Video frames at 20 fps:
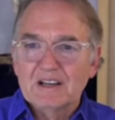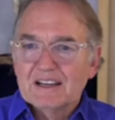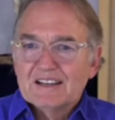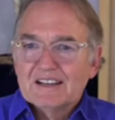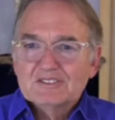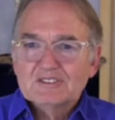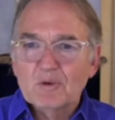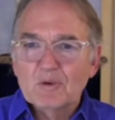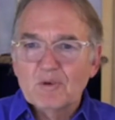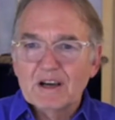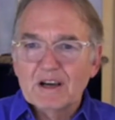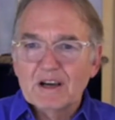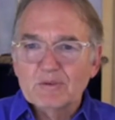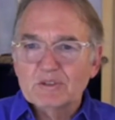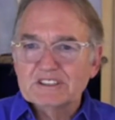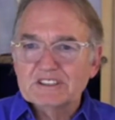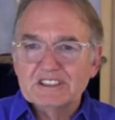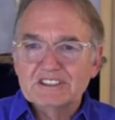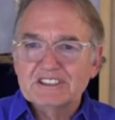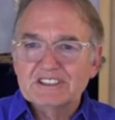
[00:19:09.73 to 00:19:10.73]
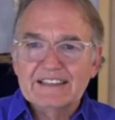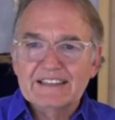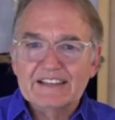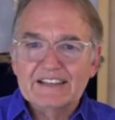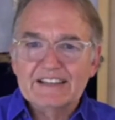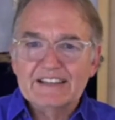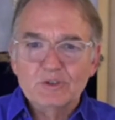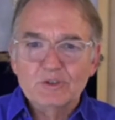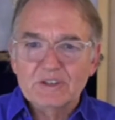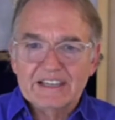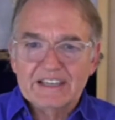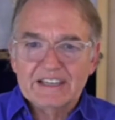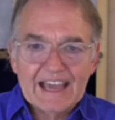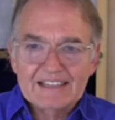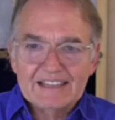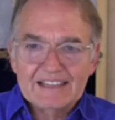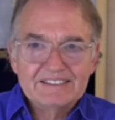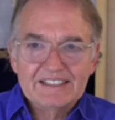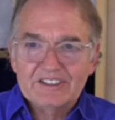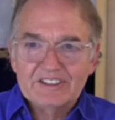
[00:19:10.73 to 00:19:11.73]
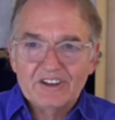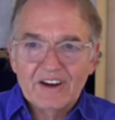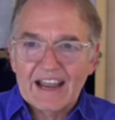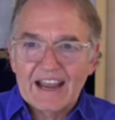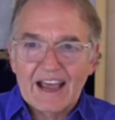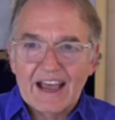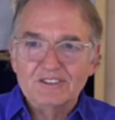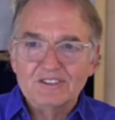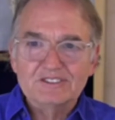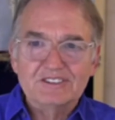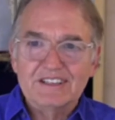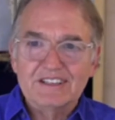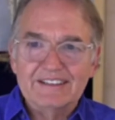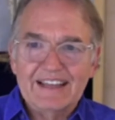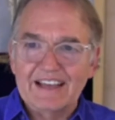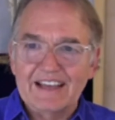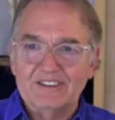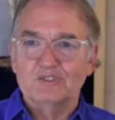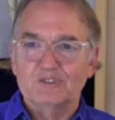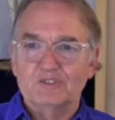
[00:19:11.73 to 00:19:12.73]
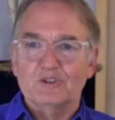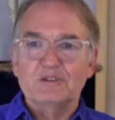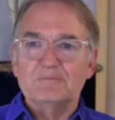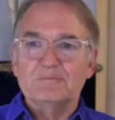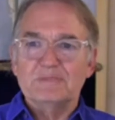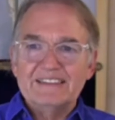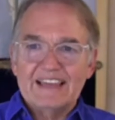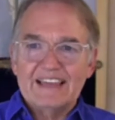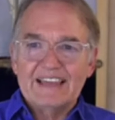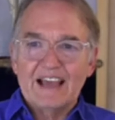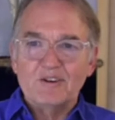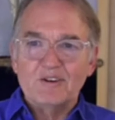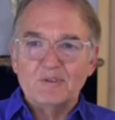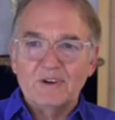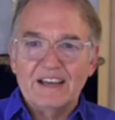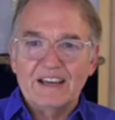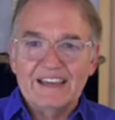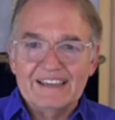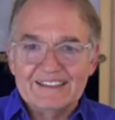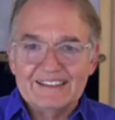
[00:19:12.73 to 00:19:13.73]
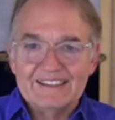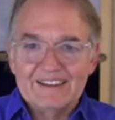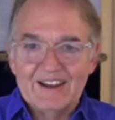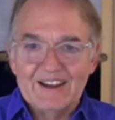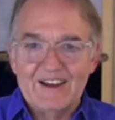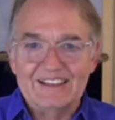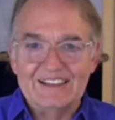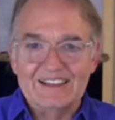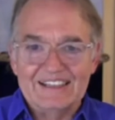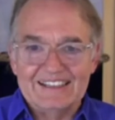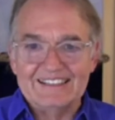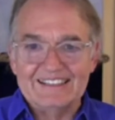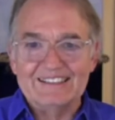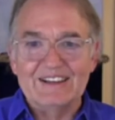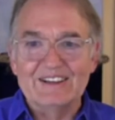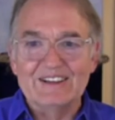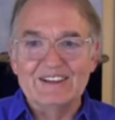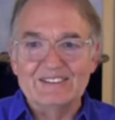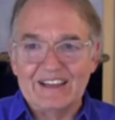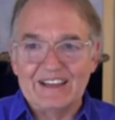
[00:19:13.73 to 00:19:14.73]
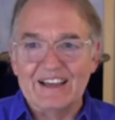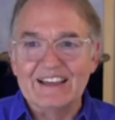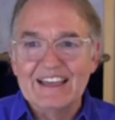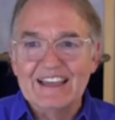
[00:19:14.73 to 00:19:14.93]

So what? Would you say that to a guest in your house, and now you treat me that way? You know.